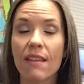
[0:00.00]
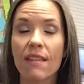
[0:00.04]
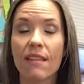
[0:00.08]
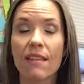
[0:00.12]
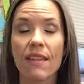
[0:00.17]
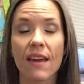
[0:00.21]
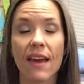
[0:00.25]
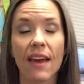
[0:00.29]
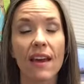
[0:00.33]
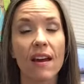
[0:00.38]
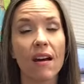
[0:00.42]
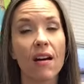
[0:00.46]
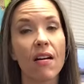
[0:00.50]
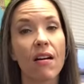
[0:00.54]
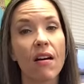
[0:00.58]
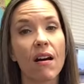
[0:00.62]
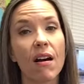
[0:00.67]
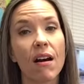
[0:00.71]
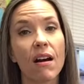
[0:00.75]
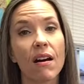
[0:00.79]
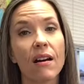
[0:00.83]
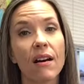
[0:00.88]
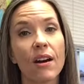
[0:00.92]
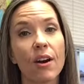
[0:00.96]
they
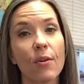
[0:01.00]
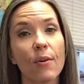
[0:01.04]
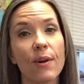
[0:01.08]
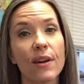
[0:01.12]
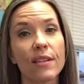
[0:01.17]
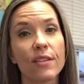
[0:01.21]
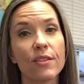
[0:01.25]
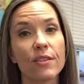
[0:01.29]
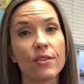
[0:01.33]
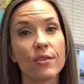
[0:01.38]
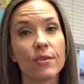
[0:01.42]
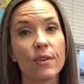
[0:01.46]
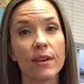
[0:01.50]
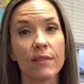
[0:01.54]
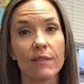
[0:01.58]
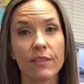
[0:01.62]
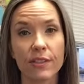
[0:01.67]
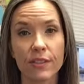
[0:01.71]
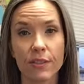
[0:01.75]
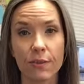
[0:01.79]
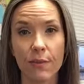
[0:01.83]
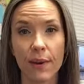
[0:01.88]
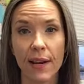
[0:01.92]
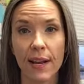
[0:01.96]
are going to give
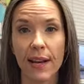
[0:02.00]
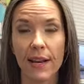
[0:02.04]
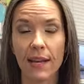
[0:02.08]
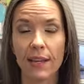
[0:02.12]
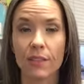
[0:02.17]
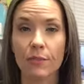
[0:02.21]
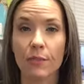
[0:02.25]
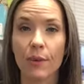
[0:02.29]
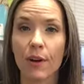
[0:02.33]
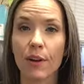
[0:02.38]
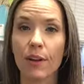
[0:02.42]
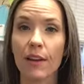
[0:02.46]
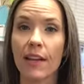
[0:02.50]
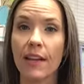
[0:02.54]
us a rating as well.